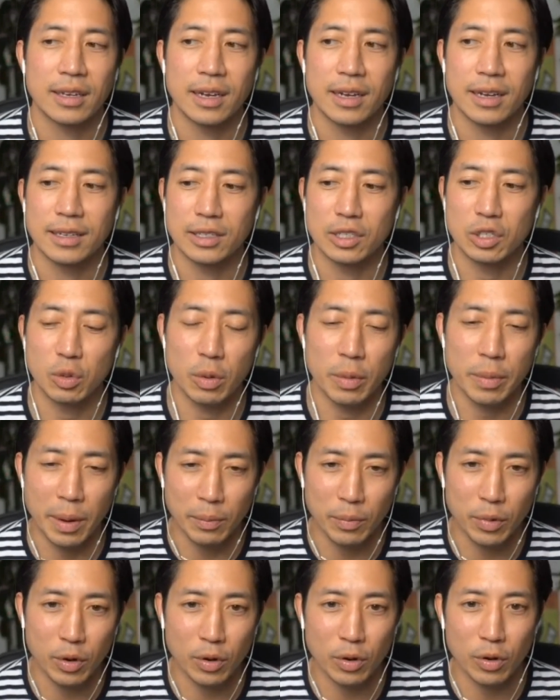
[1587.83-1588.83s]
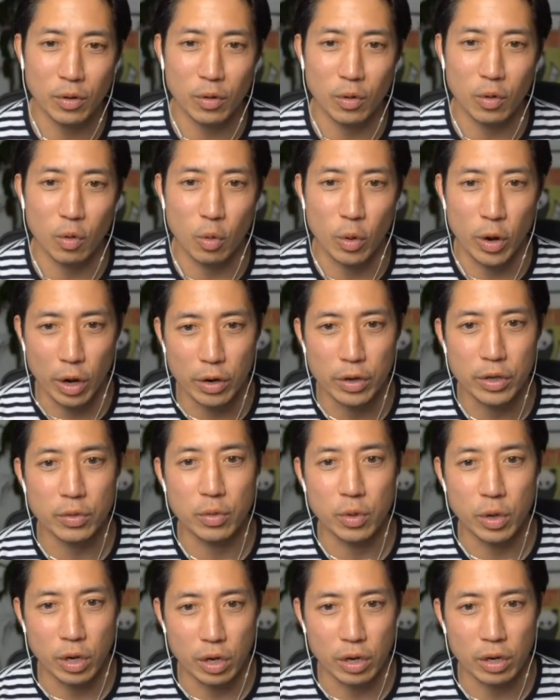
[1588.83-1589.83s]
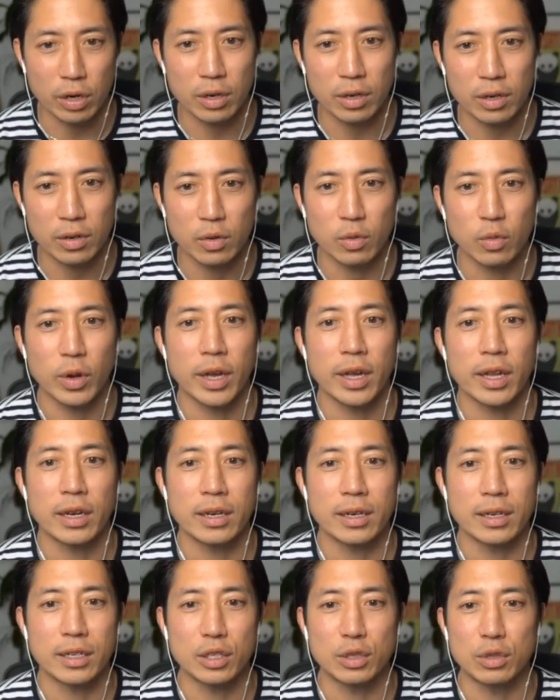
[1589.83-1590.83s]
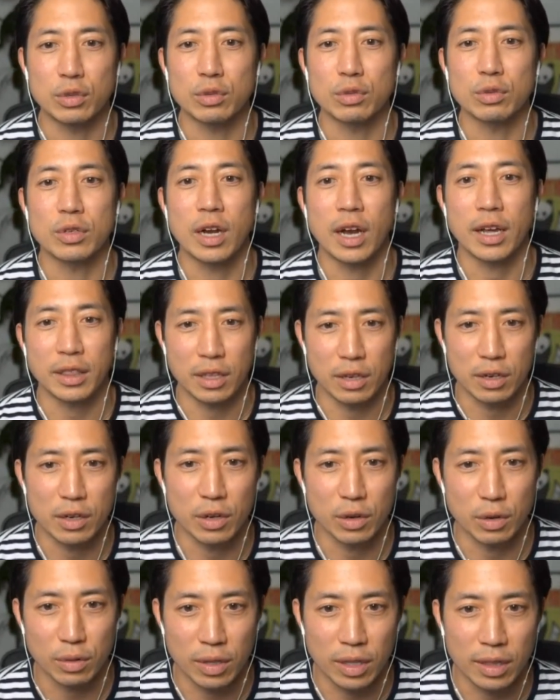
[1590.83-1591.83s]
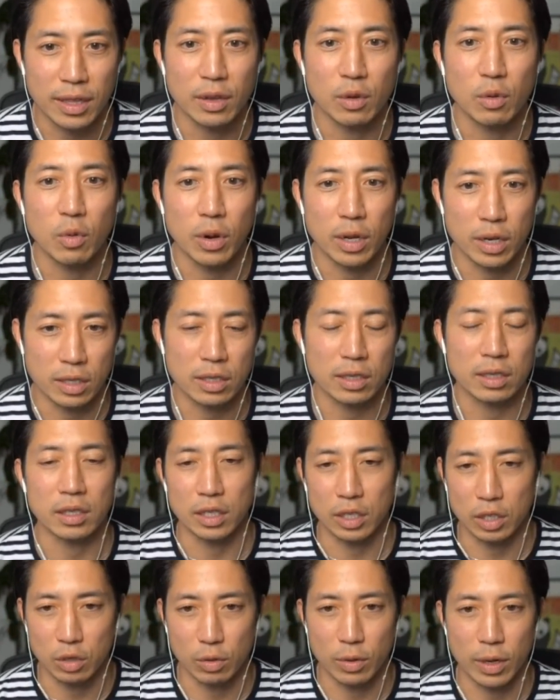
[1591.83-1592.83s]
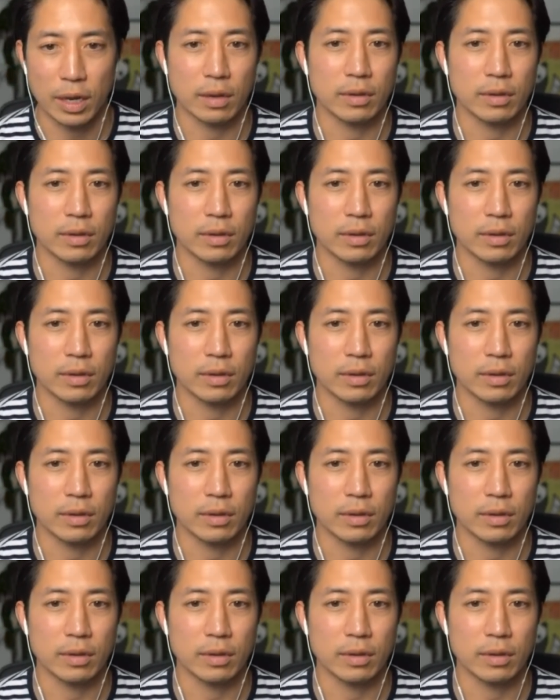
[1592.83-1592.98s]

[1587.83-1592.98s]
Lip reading: Do you remember where you were when you got the note that they wanted to lead your round,